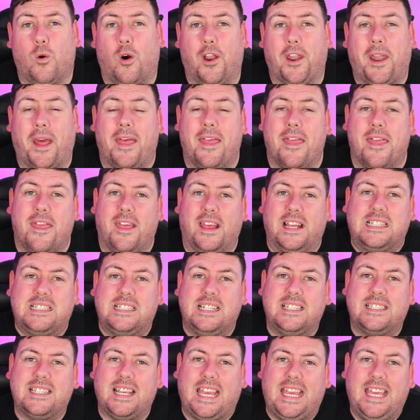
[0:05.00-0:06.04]
This is
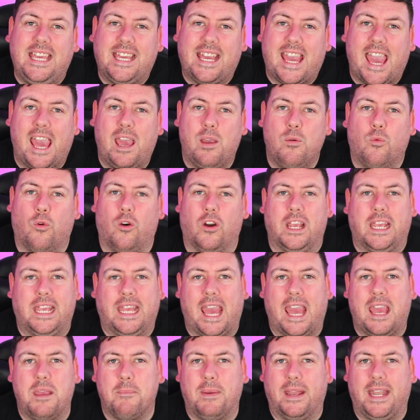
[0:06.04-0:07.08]
EK1
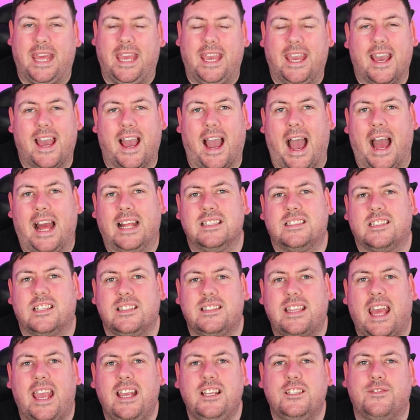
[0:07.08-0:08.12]
Gaming here, and
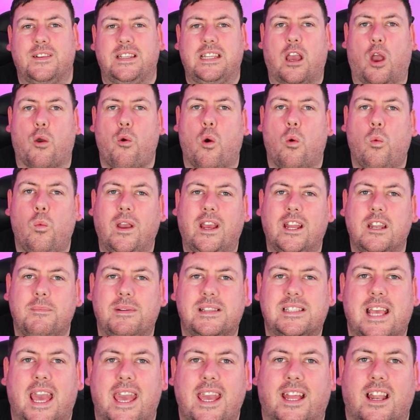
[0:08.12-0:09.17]
today's video we're going to be
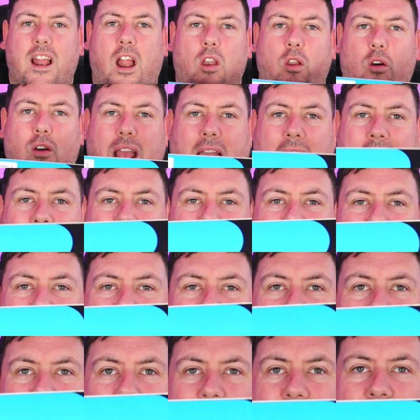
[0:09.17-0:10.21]
taking a look at the
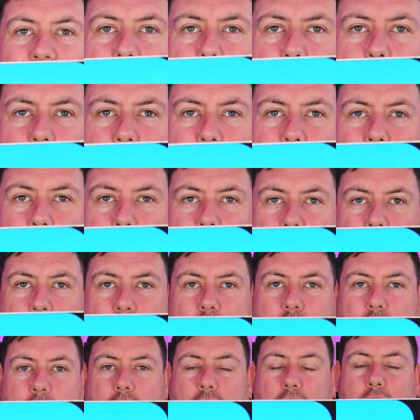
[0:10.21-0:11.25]
Kimafun
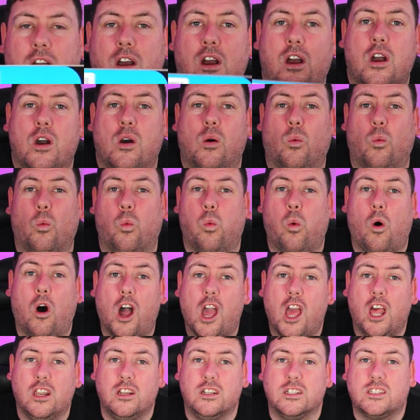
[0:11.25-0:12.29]

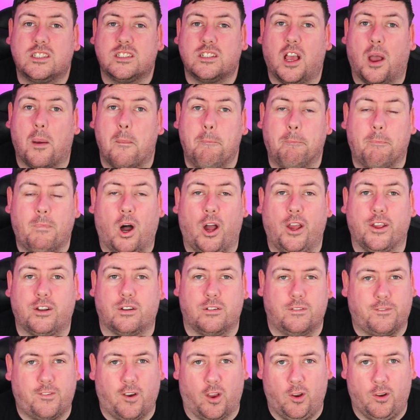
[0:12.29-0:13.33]
wireless
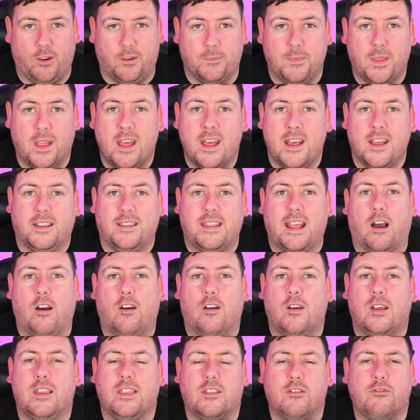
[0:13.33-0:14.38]
microphone. Now,
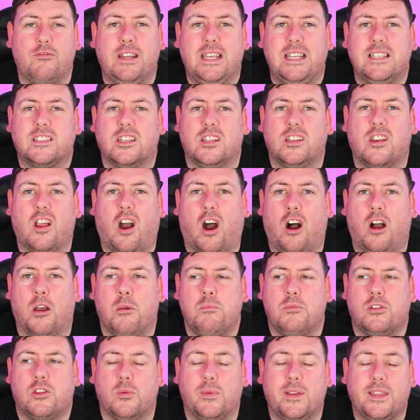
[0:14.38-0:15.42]
the reason I'm
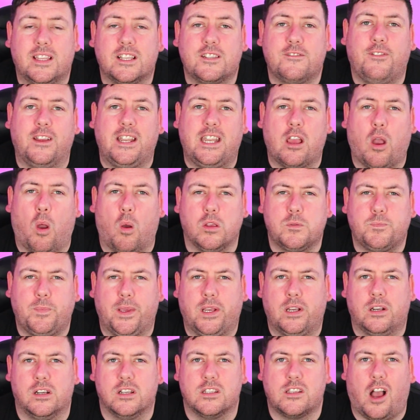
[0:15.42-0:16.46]
doing this video is
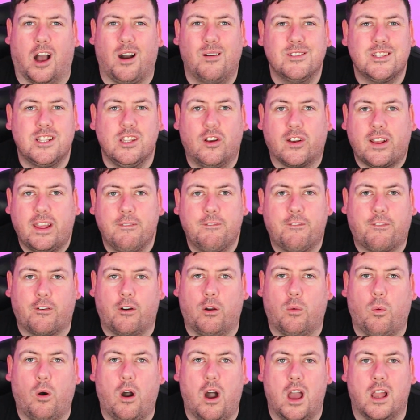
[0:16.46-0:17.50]
because I was looking for a
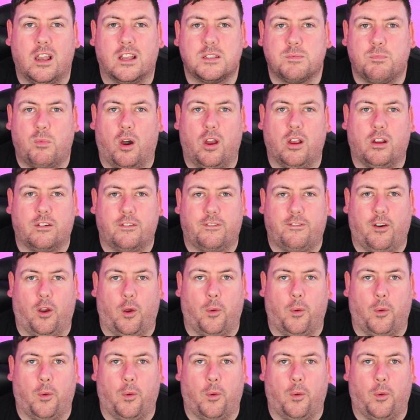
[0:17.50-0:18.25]
wireless microphone,